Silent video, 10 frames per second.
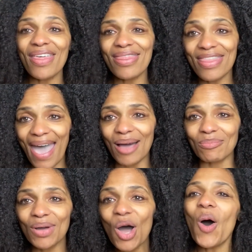
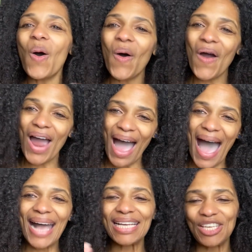them, or
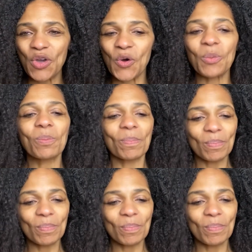ak yo,